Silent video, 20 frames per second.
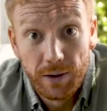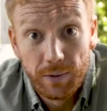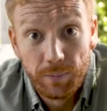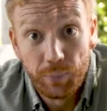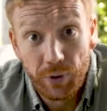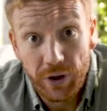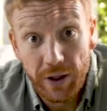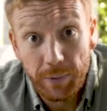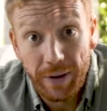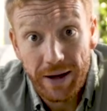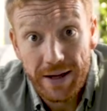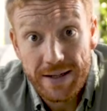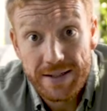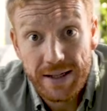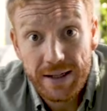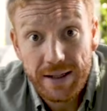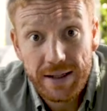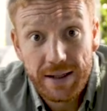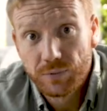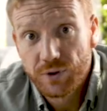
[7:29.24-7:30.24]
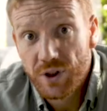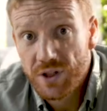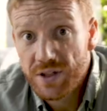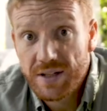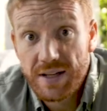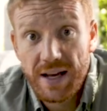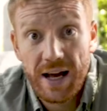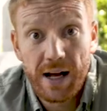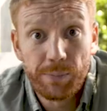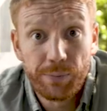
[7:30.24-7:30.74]
pretty basic, just
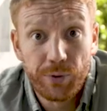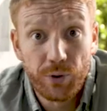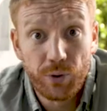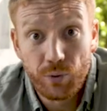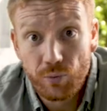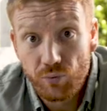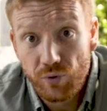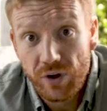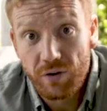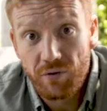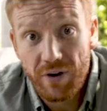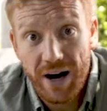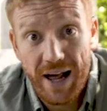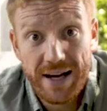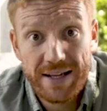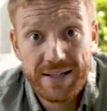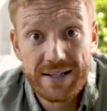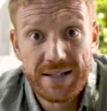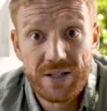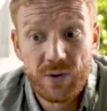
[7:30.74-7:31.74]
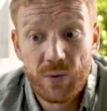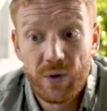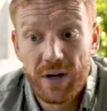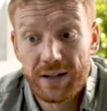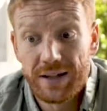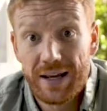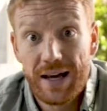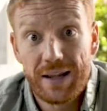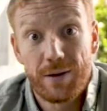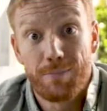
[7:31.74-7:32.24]
to help you really relax into it
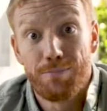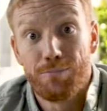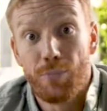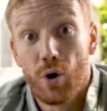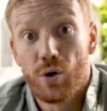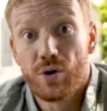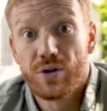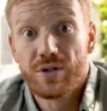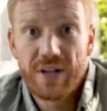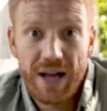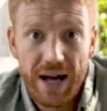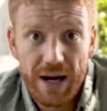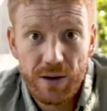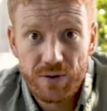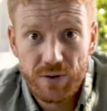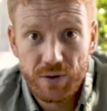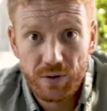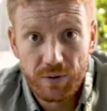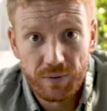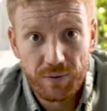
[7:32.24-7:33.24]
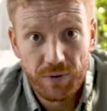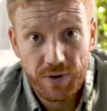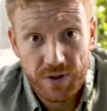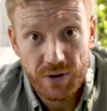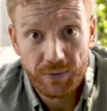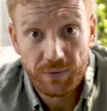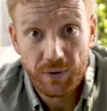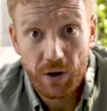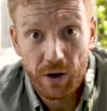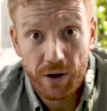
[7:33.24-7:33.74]
and get the most out of the
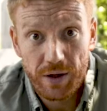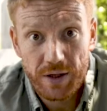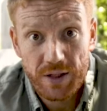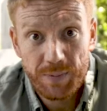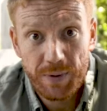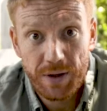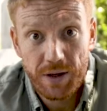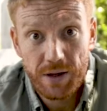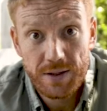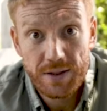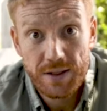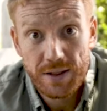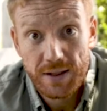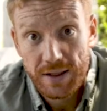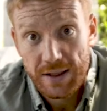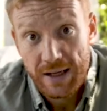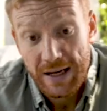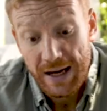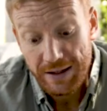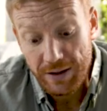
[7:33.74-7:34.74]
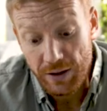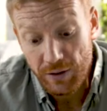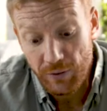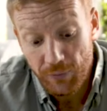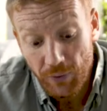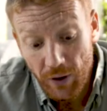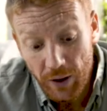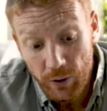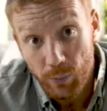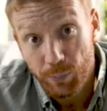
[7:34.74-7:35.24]
Safari experience. And then the
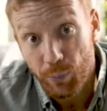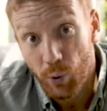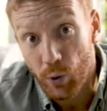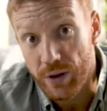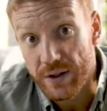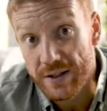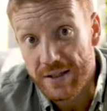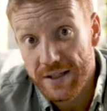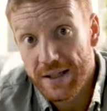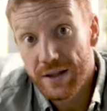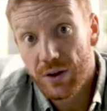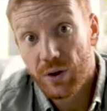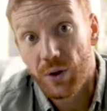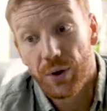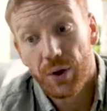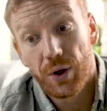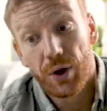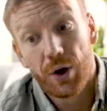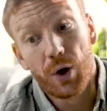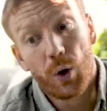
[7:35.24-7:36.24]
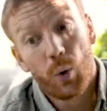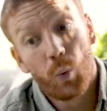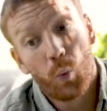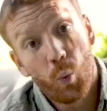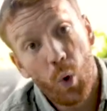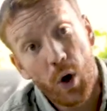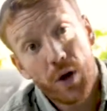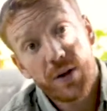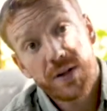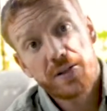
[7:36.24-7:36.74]
final point in the
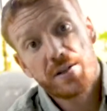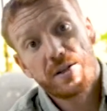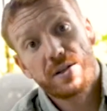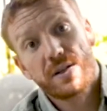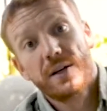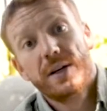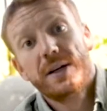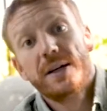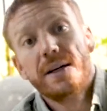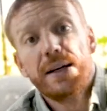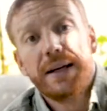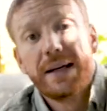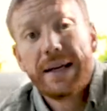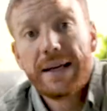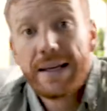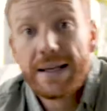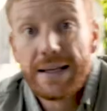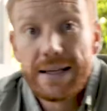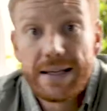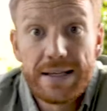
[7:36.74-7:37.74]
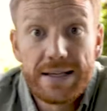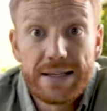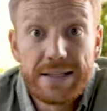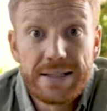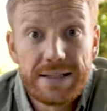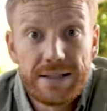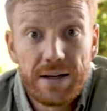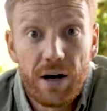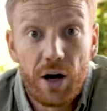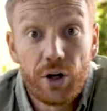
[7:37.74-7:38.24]
what's
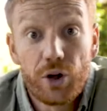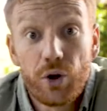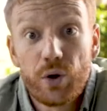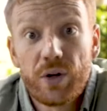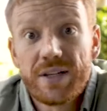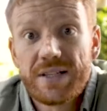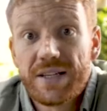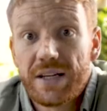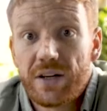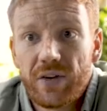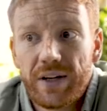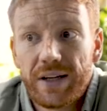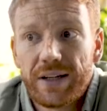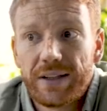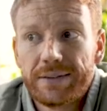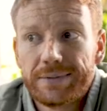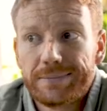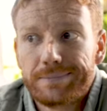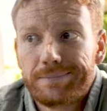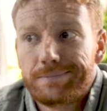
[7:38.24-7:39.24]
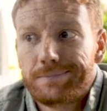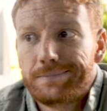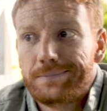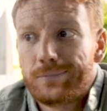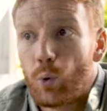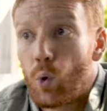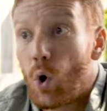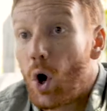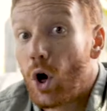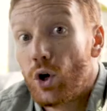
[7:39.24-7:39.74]
is are you considering
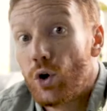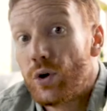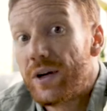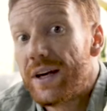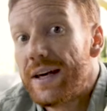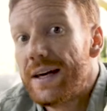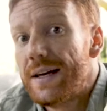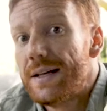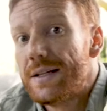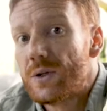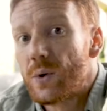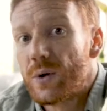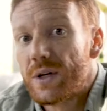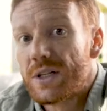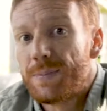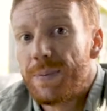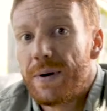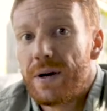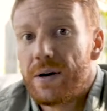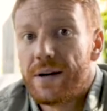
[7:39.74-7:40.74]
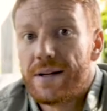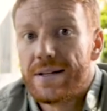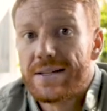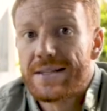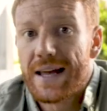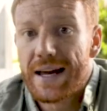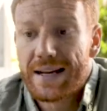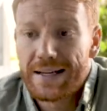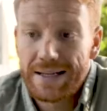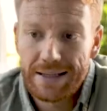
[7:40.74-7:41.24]
or are you keen to
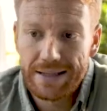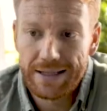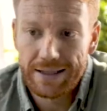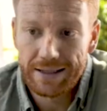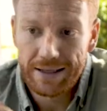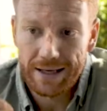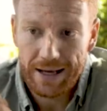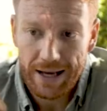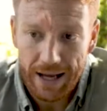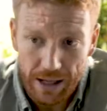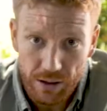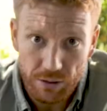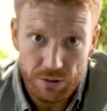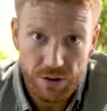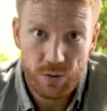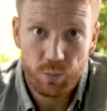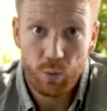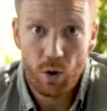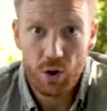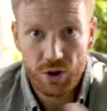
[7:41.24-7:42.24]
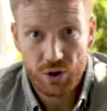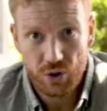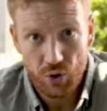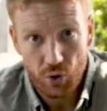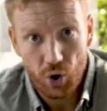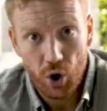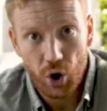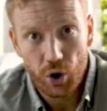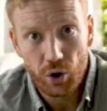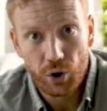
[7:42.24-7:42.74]
experience anything else whilst
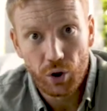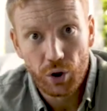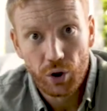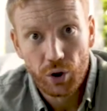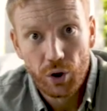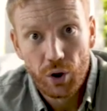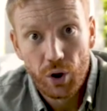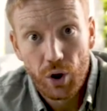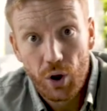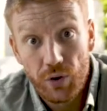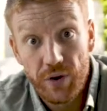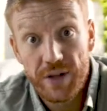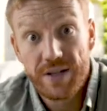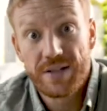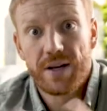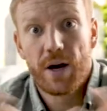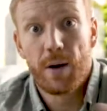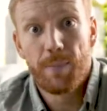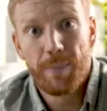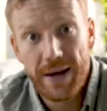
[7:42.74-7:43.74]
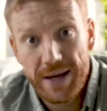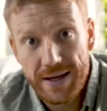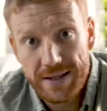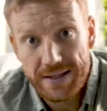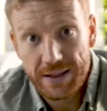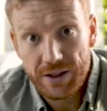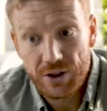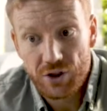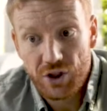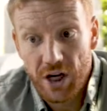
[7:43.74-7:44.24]
you're on this
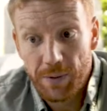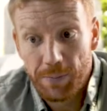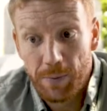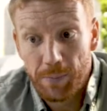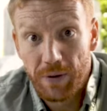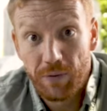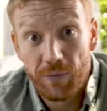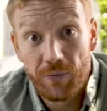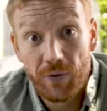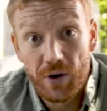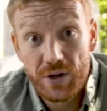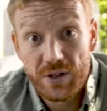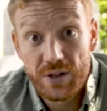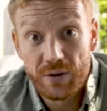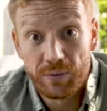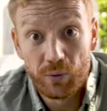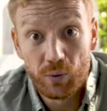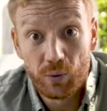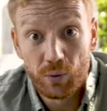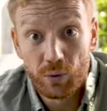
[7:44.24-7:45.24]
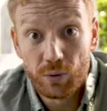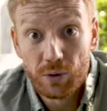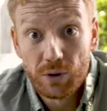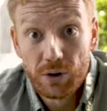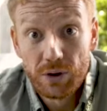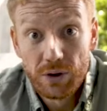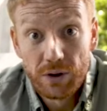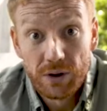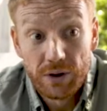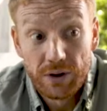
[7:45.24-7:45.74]
amazing trip? I mean, first of all,
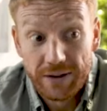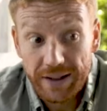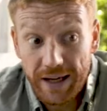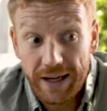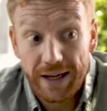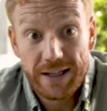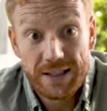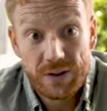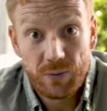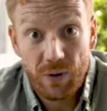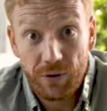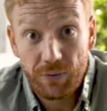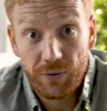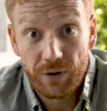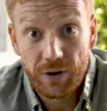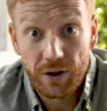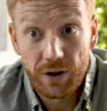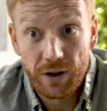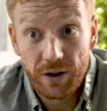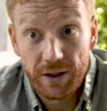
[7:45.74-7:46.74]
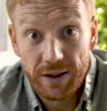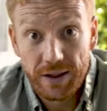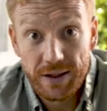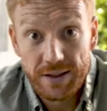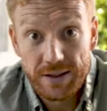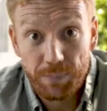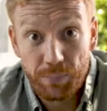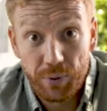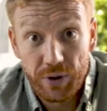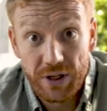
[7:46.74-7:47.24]
getting to Africa
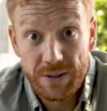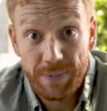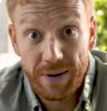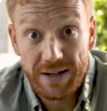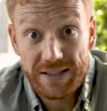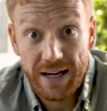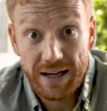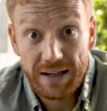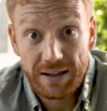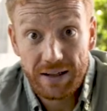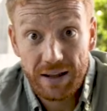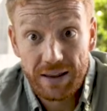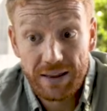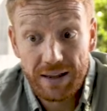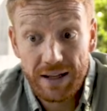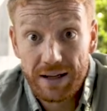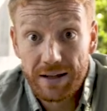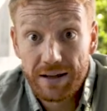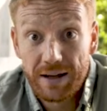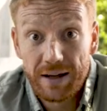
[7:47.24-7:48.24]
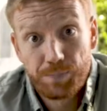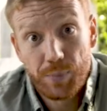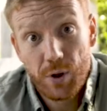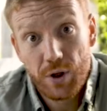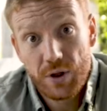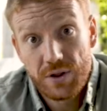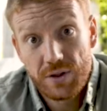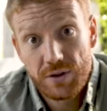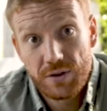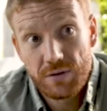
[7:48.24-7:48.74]
is a pretty spectacular thing,
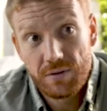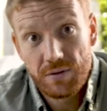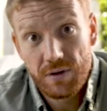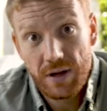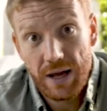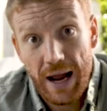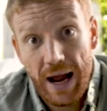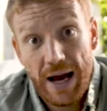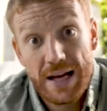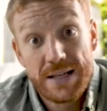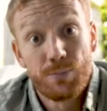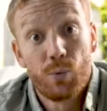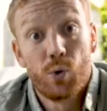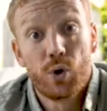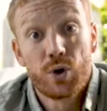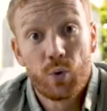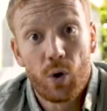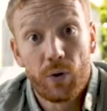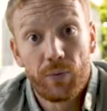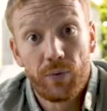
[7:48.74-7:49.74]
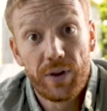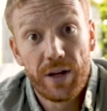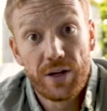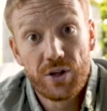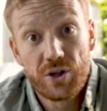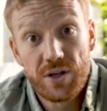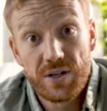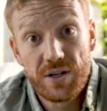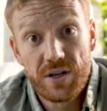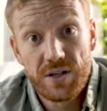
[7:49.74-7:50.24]
but it has more to offer than
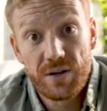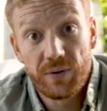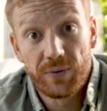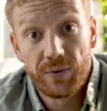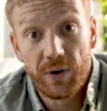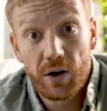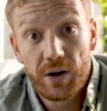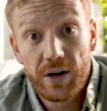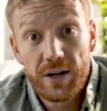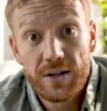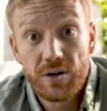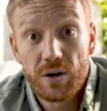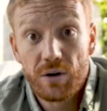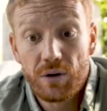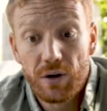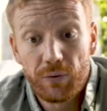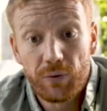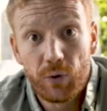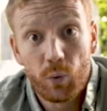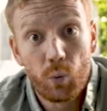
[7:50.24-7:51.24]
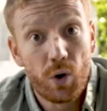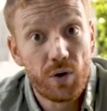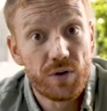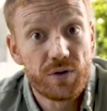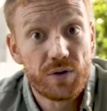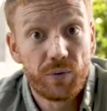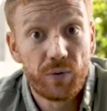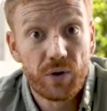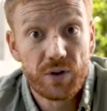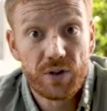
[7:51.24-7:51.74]
just a safari. So if you want
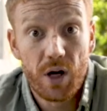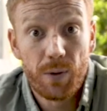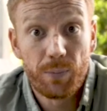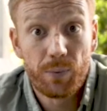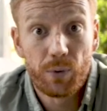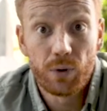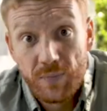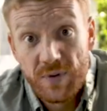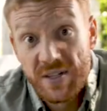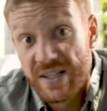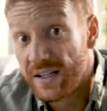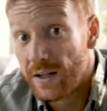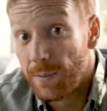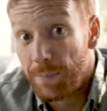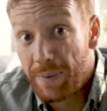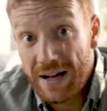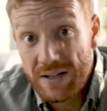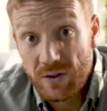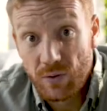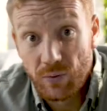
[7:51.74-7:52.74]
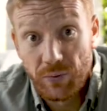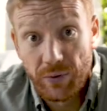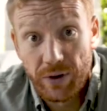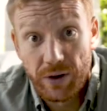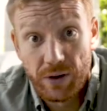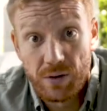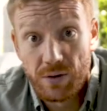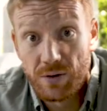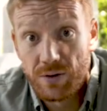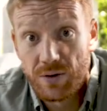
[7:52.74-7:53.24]
to, for example, see the
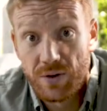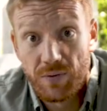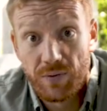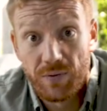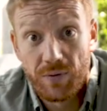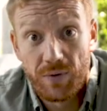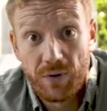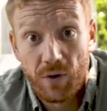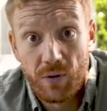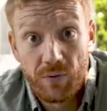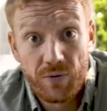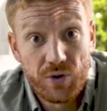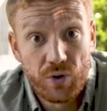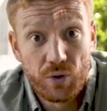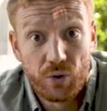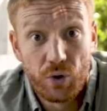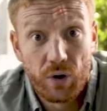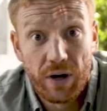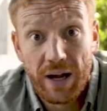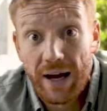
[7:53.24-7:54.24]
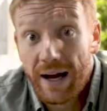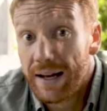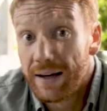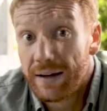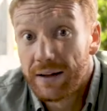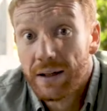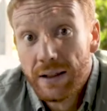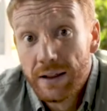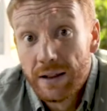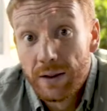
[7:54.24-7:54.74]
battlefields of, of
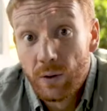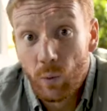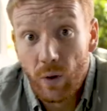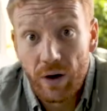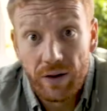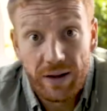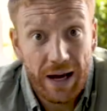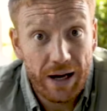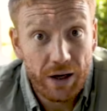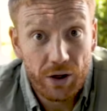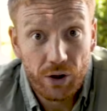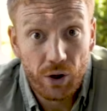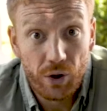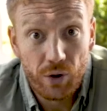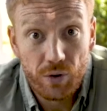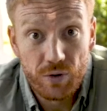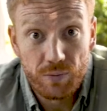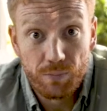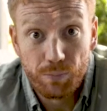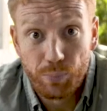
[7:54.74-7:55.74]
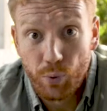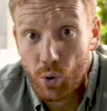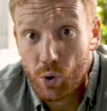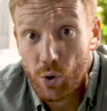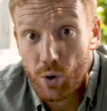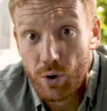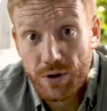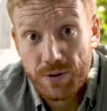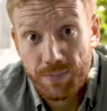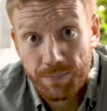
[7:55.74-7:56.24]
Zululand, where the Anglos and
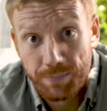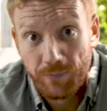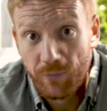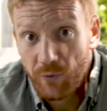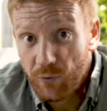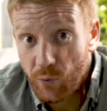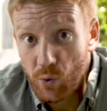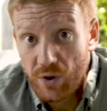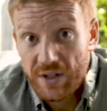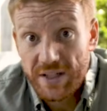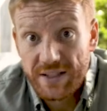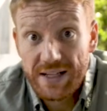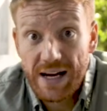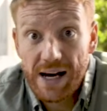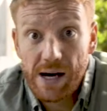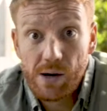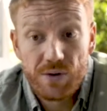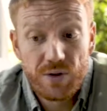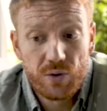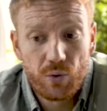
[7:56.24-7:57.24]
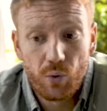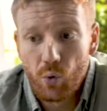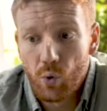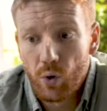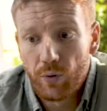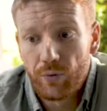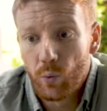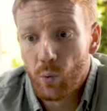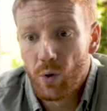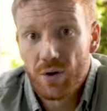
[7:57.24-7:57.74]
Boers fought it out, or
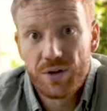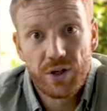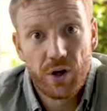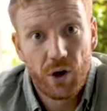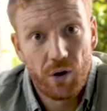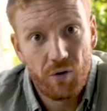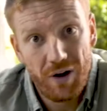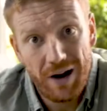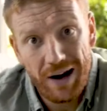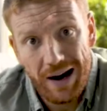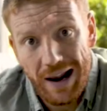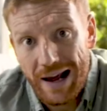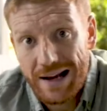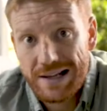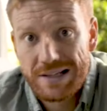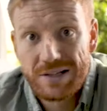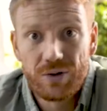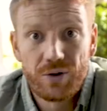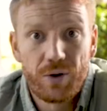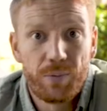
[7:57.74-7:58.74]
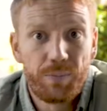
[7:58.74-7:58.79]
if you want to go and relax on the